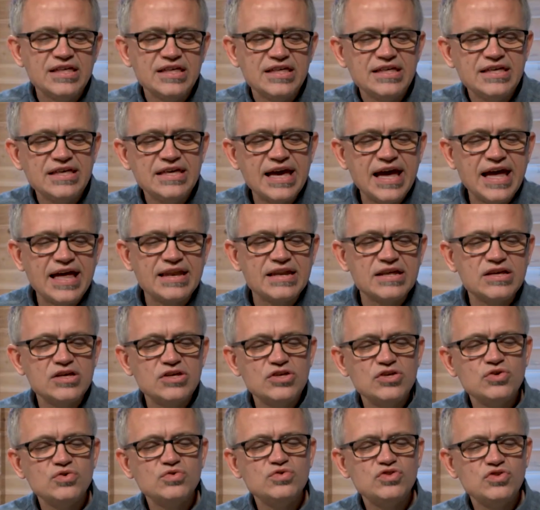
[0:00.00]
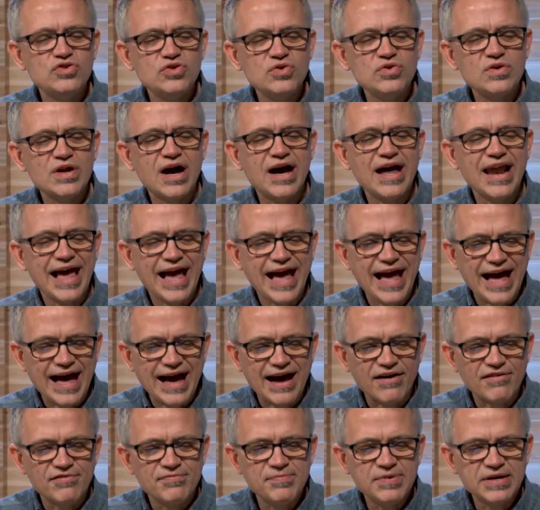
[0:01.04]
"Yet you do not
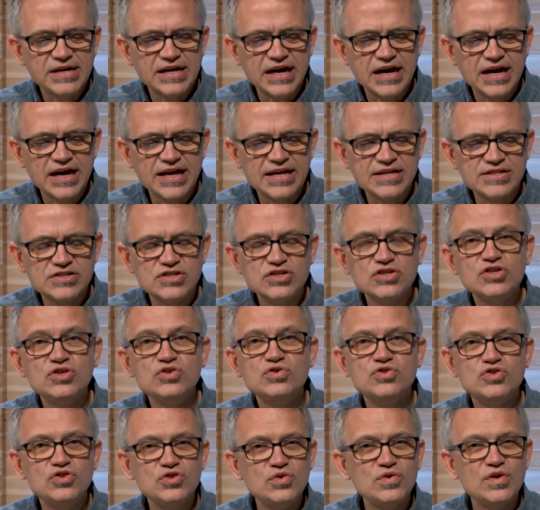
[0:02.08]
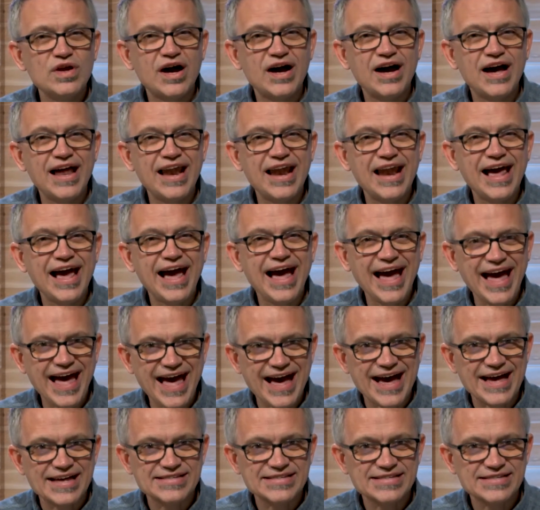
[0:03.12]
have because you do not
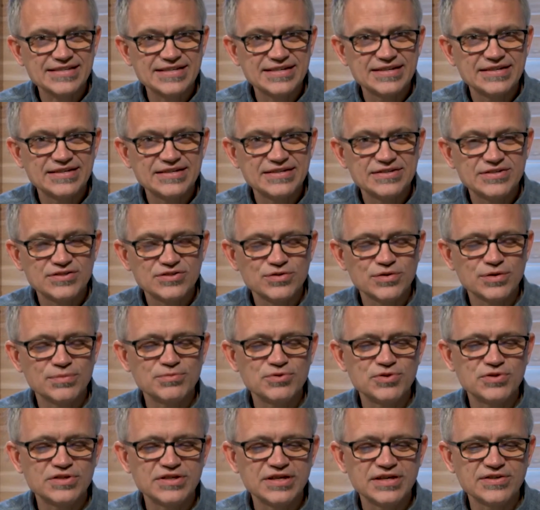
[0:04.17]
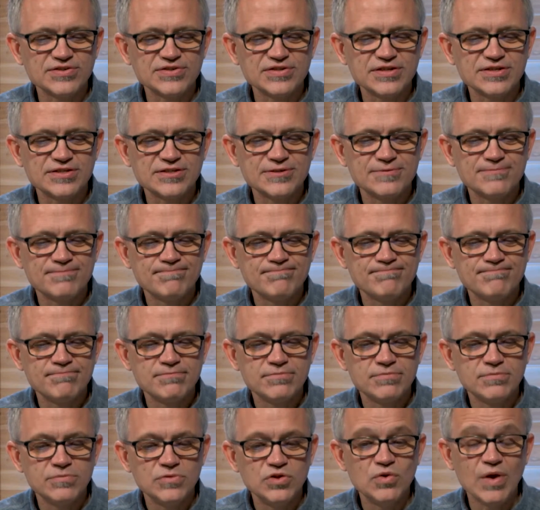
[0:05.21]
ask." Scripture tells us.
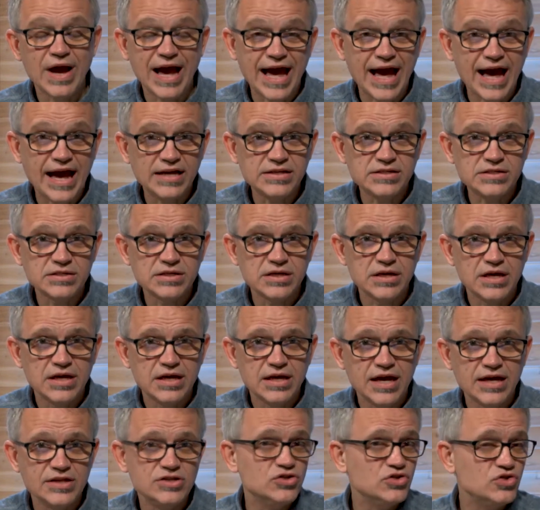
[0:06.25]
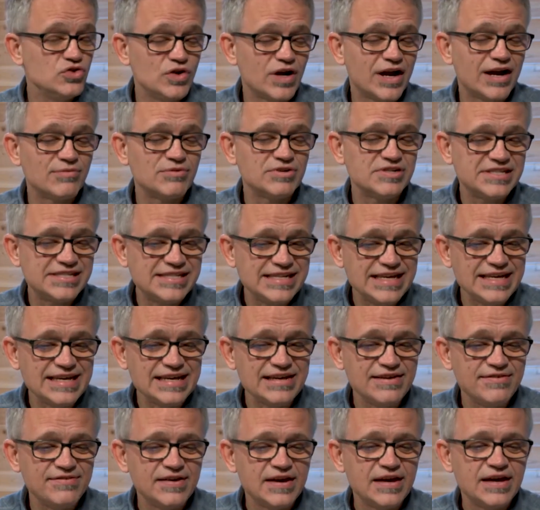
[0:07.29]
You ask and you do not
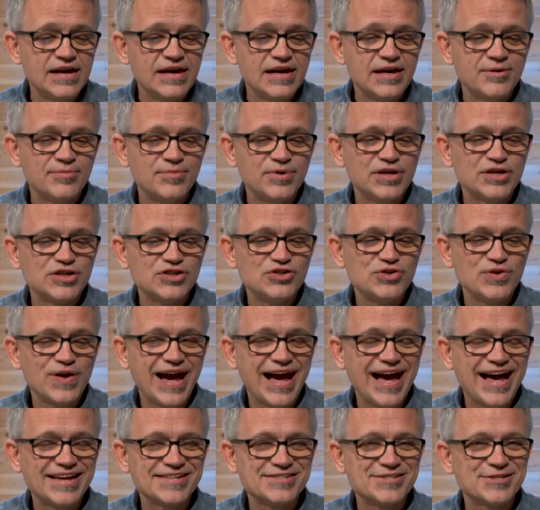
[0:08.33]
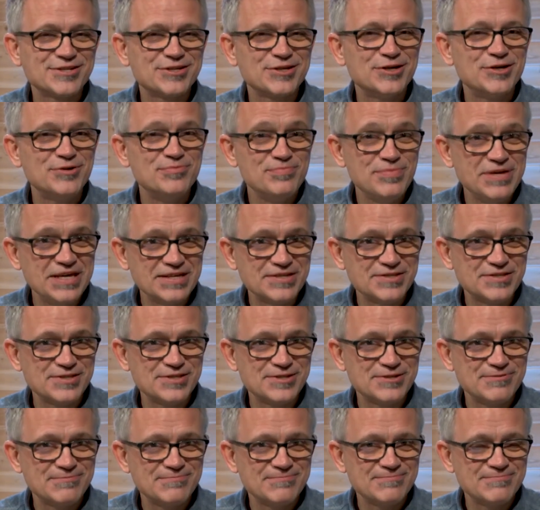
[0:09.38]
receive because you ask
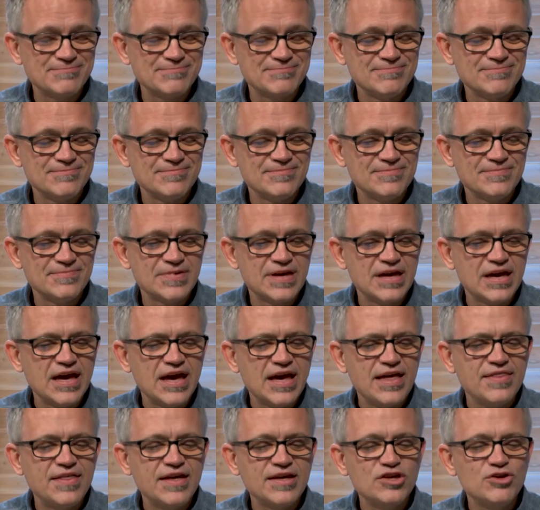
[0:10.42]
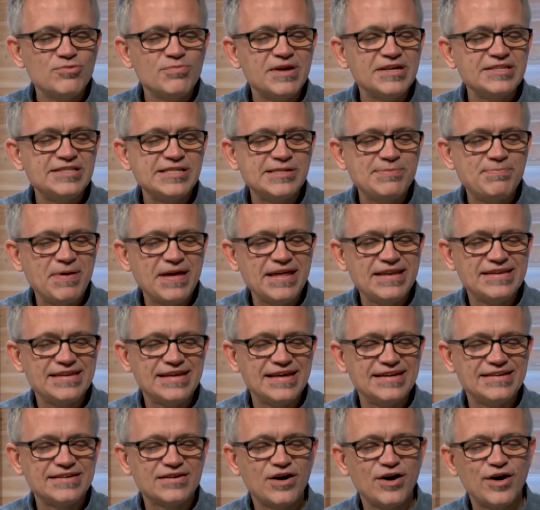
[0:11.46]
amiss, that you may spend
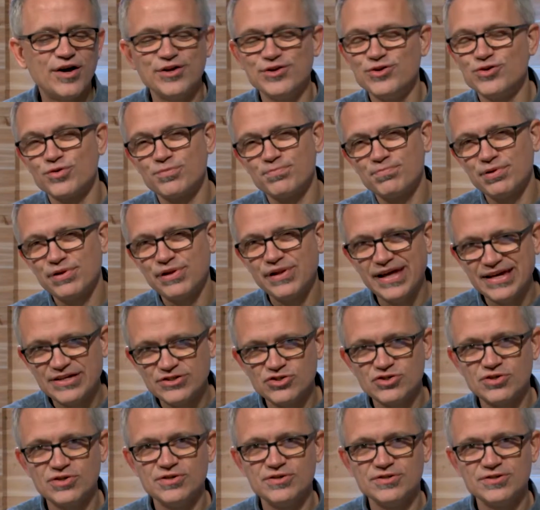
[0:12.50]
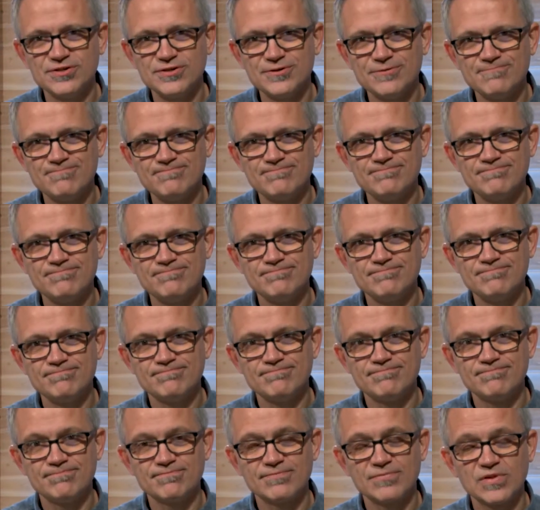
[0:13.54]
it on your pleasures.
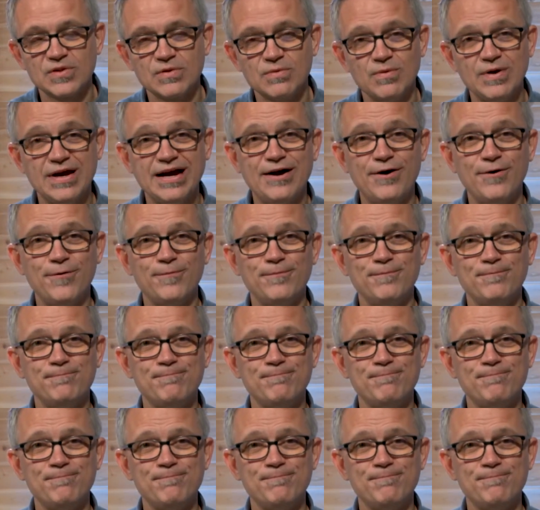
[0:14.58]
Wow.